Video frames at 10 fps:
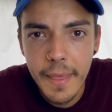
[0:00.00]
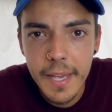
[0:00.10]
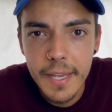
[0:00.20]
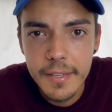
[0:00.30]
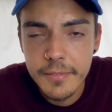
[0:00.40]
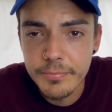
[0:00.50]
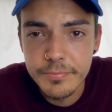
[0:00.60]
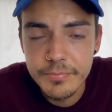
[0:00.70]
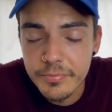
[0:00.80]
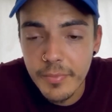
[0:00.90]

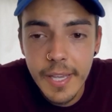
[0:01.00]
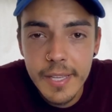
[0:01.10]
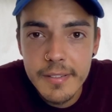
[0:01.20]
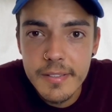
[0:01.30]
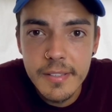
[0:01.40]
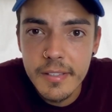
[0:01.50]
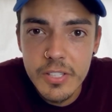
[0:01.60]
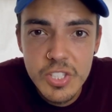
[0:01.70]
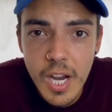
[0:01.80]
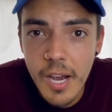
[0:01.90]
and it
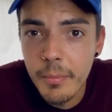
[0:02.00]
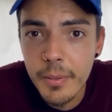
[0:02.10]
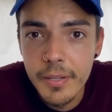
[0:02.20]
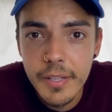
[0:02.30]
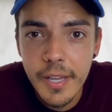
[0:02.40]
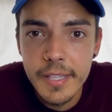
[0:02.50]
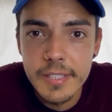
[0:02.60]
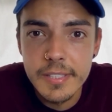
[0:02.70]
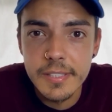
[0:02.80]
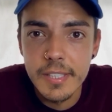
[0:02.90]
did the job
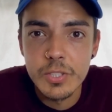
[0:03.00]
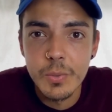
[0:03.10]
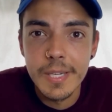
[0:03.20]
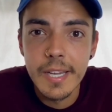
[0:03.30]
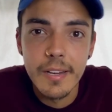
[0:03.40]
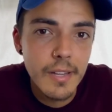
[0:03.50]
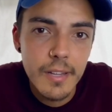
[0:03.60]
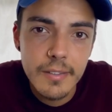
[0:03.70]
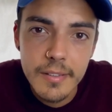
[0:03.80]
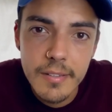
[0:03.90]
as we
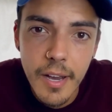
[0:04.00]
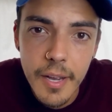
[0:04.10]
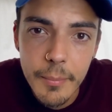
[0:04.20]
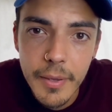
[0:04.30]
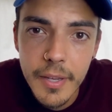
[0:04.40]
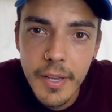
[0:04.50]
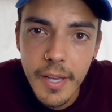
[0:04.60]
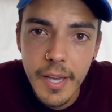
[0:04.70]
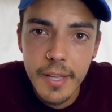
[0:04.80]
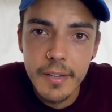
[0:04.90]
needed at that time,
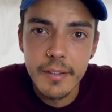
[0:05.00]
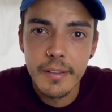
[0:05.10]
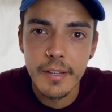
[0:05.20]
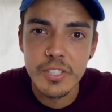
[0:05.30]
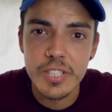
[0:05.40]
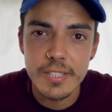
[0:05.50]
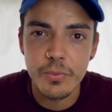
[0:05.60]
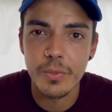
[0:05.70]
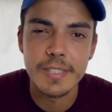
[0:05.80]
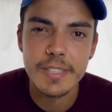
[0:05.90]
and it
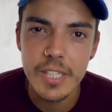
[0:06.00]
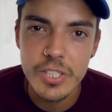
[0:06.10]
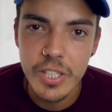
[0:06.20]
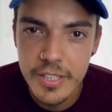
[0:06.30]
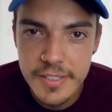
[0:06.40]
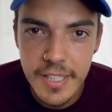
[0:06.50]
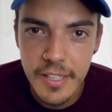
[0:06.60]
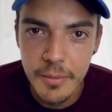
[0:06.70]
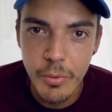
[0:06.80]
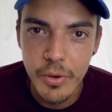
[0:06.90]
just was such a good
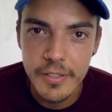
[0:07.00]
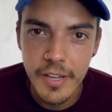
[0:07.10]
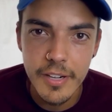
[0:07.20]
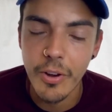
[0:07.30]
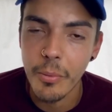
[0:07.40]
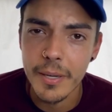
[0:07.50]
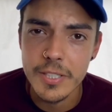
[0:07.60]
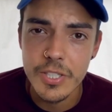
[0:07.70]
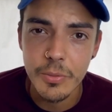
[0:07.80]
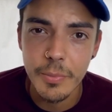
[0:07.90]
selling point. I don't know
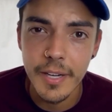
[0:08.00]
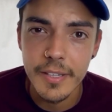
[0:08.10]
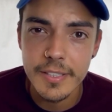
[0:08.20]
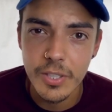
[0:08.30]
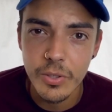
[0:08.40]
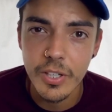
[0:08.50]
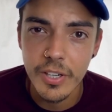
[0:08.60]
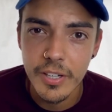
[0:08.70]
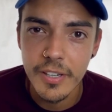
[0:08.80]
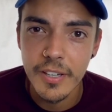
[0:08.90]
about you, but
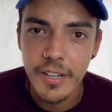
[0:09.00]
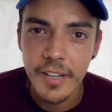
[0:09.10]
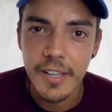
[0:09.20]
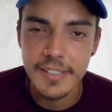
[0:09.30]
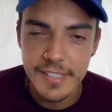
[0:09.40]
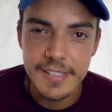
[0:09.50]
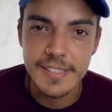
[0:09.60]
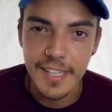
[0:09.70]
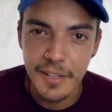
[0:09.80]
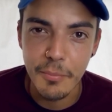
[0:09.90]
solar is a
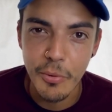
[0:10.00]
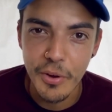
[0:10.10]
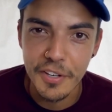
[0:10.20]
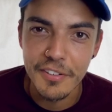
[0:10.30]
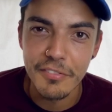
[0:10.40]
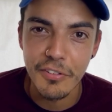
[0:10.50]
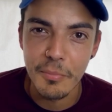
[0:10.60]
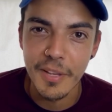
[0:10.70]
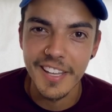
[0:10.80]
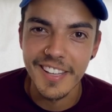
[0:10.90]
selling point
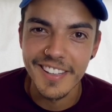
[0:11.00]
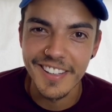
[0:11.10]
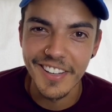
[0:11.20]
for me,